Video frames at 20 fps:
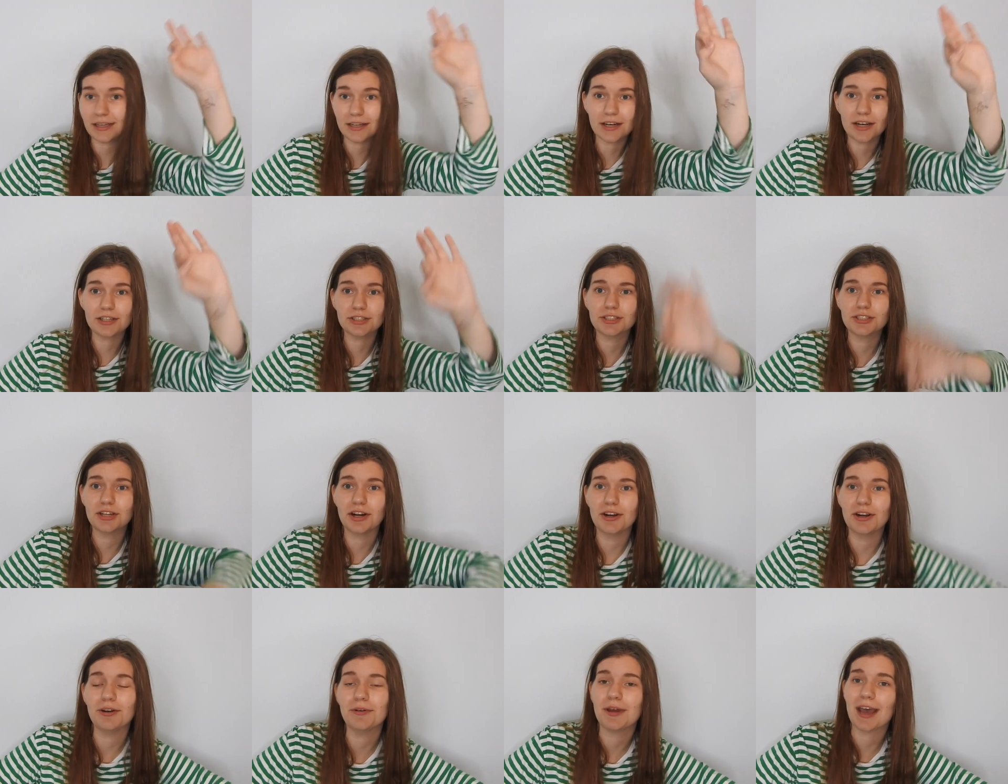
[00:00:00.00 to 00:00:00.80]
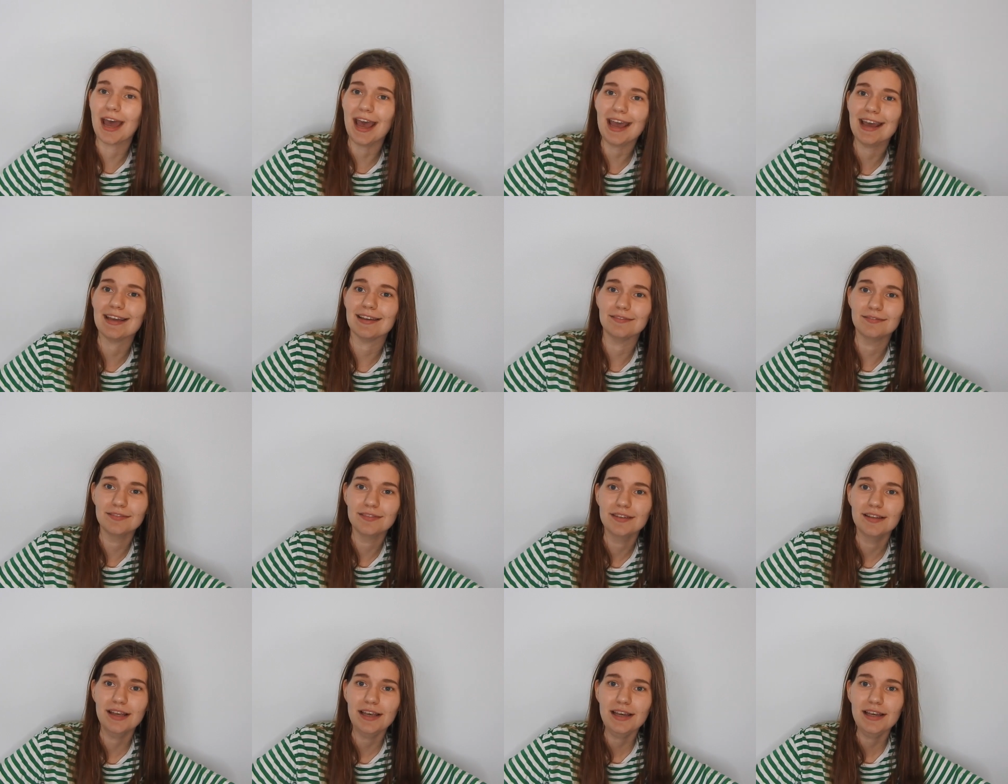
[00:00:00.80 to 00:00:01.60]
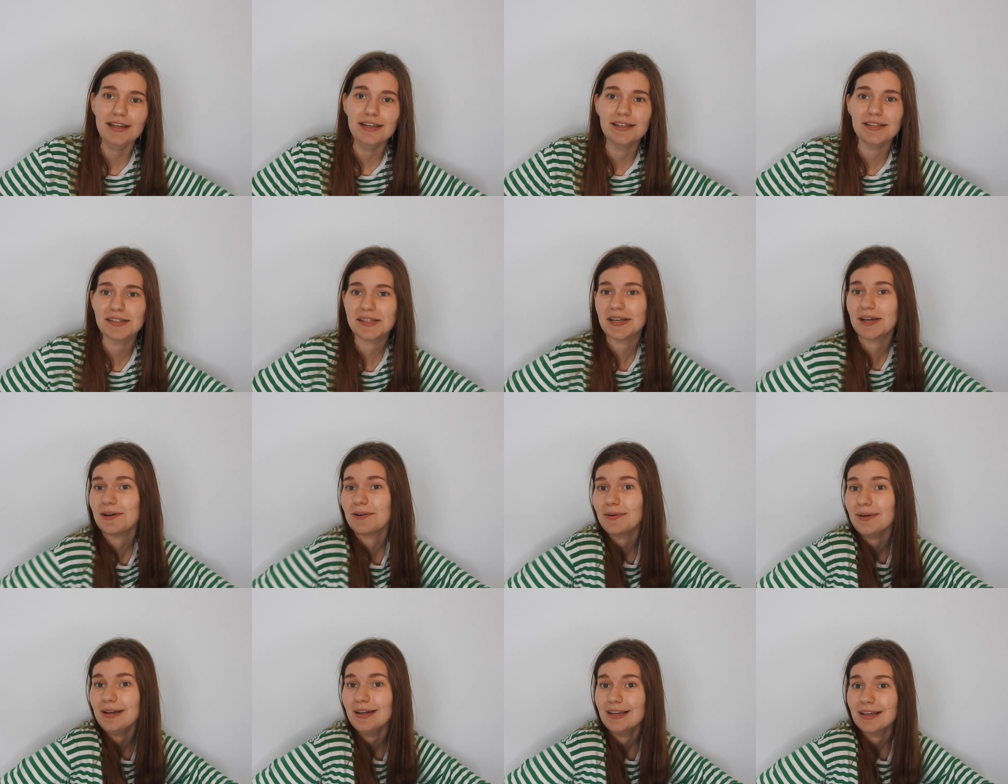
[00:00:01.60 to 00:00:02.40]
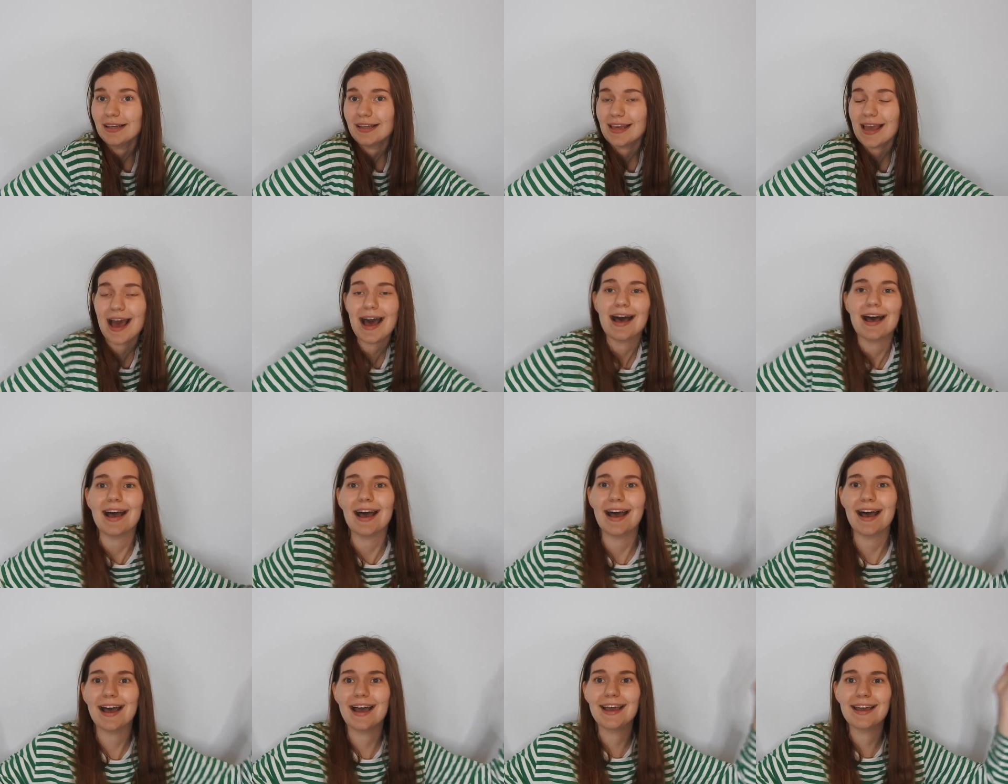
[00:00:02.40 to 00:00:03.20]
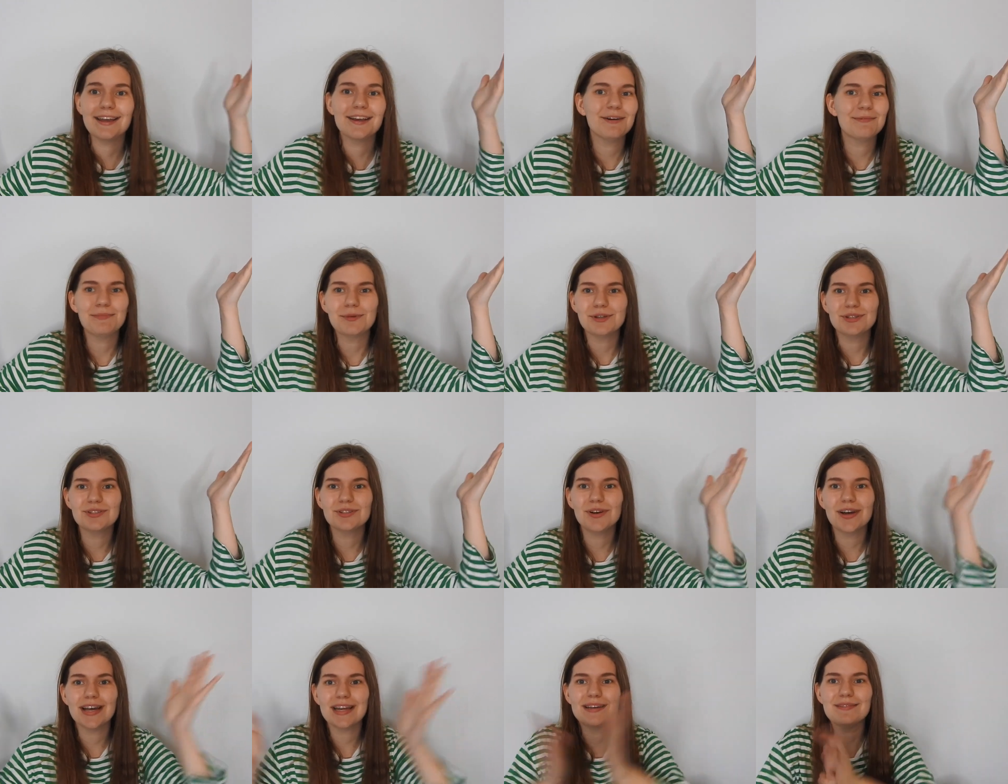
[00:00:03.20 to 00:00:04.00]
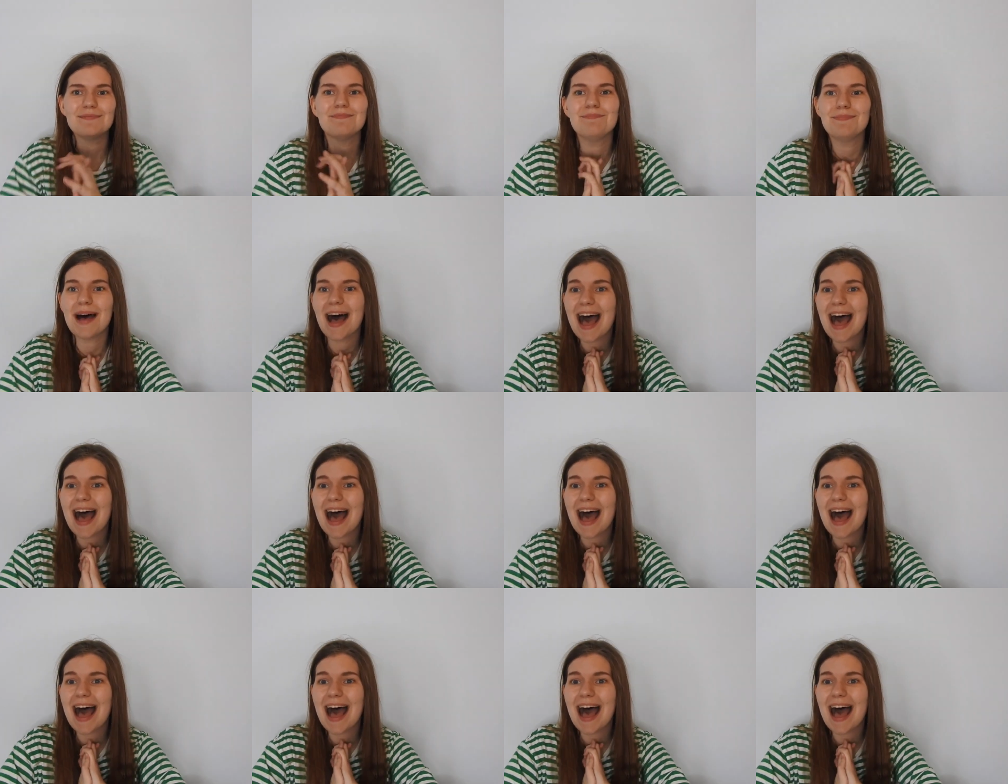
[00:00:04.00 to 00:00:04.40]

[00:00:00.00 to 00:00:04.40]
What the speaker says: gosh darn okay. So, yeah, I hope you enjoyed.